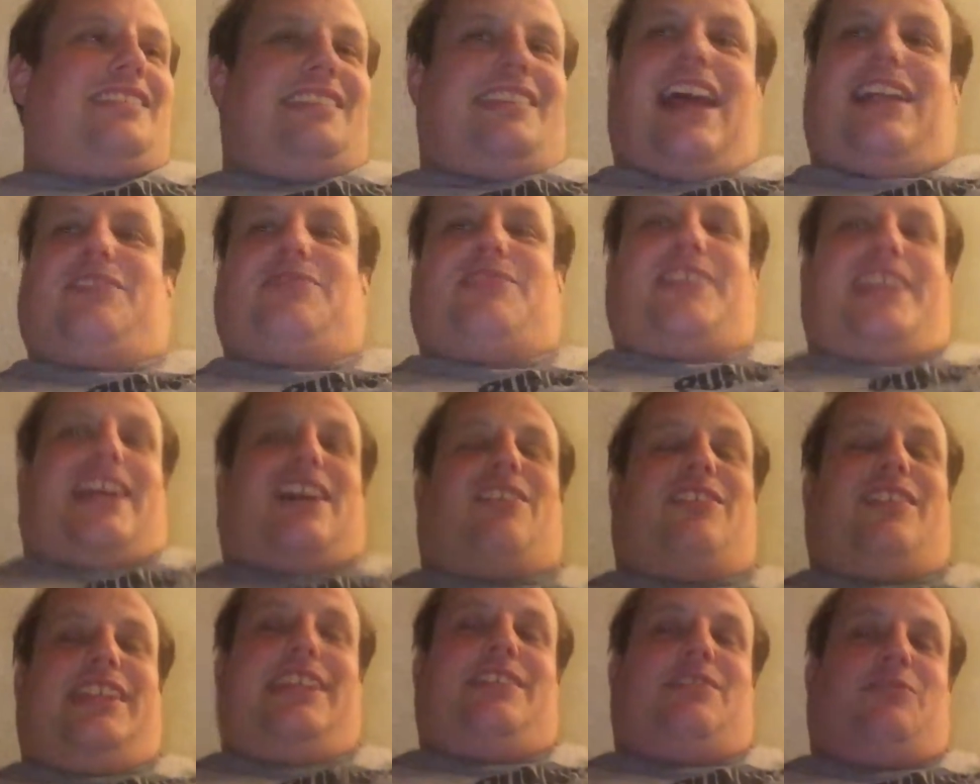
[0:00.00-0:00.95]
That's
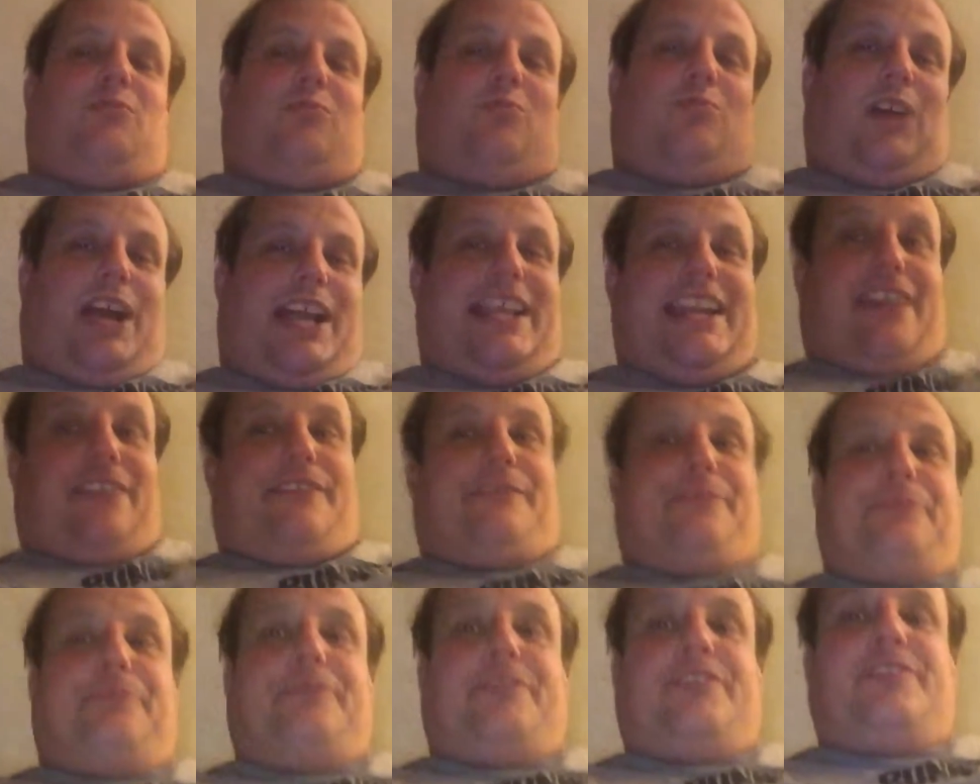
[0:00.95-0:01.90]
reality right now.
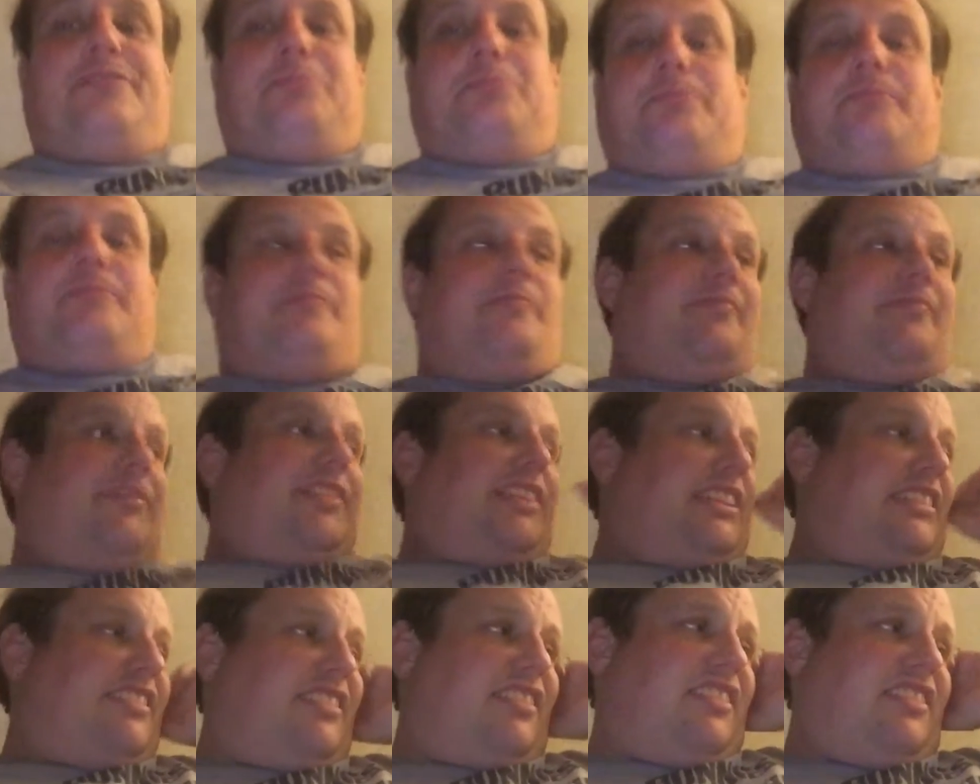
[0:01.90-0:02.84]

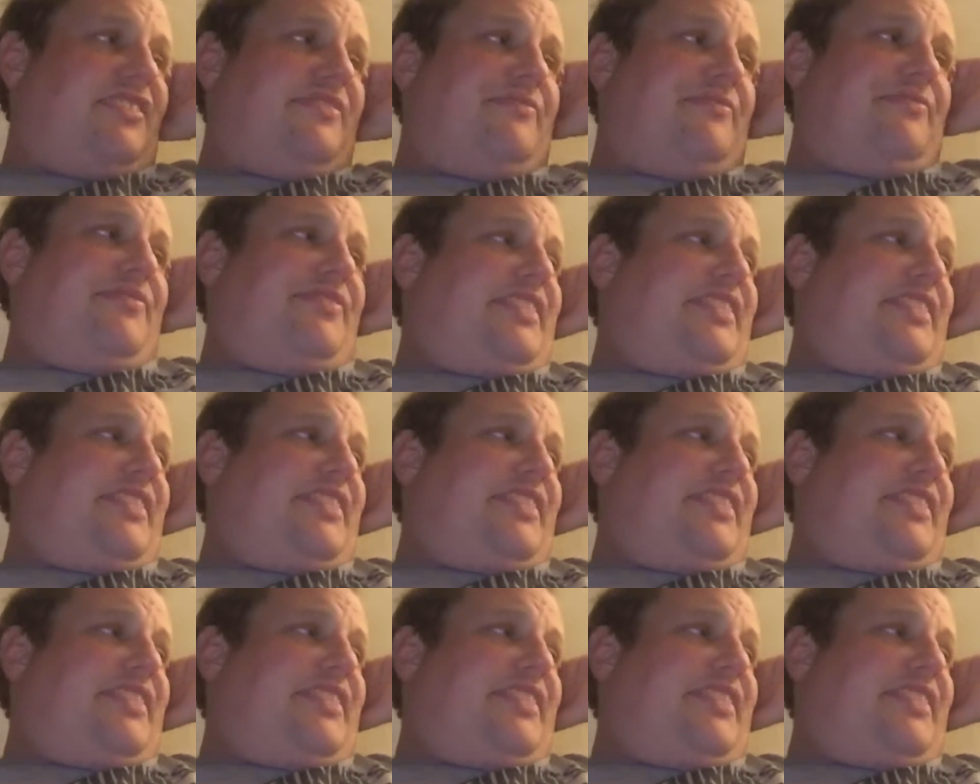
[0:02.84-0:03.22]
So